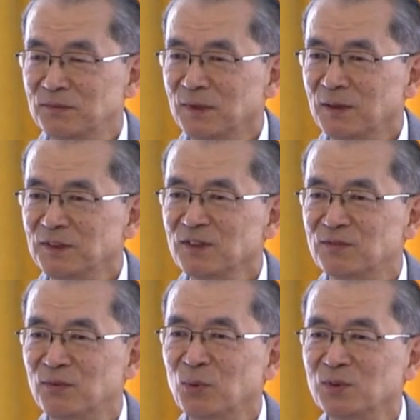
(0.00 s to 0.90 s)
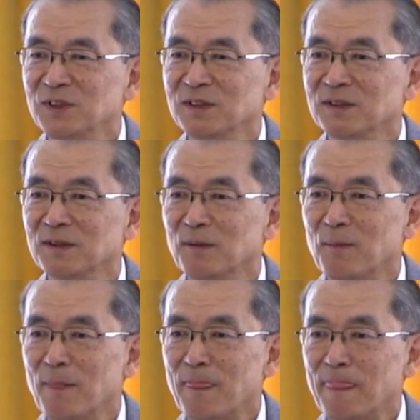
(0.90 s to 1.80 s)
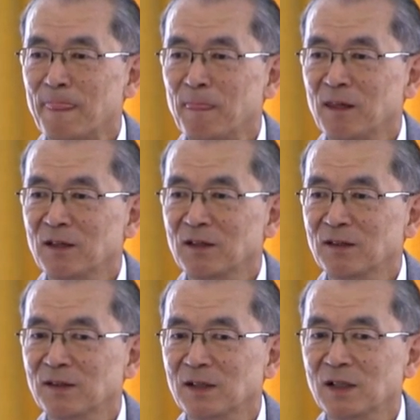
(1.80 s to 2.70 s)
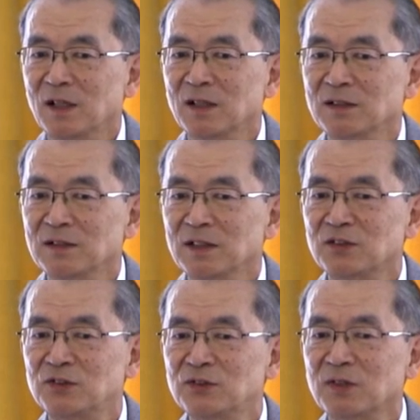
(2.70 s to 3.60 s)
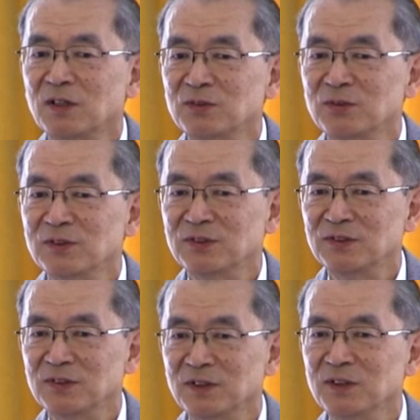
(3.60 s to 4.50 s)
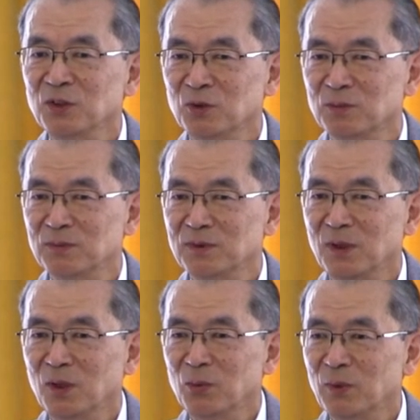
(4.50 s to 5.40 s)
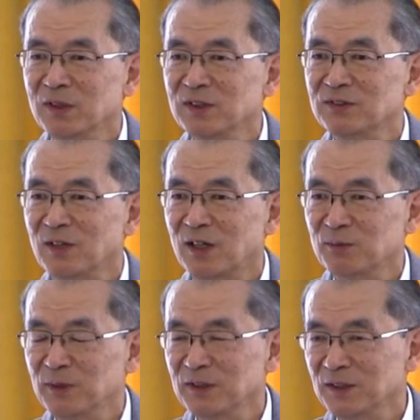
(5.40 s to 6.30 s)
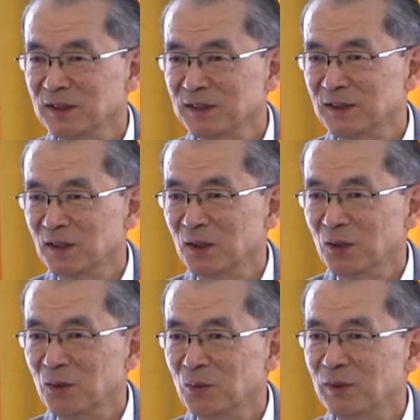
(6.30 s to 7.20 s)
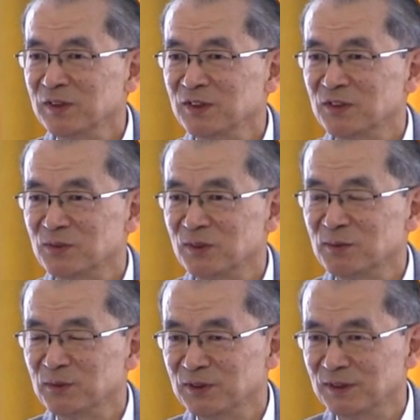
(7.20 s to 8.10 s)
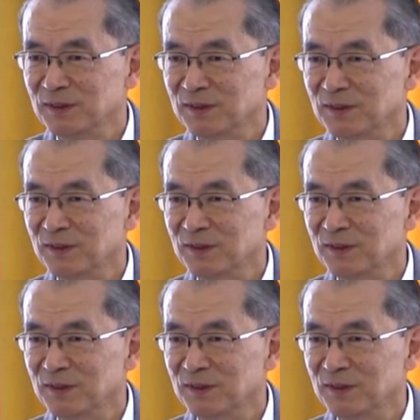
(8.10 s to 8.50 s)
I think 14. And just 2 countries in Europe. One is Albania, one is Great Britain.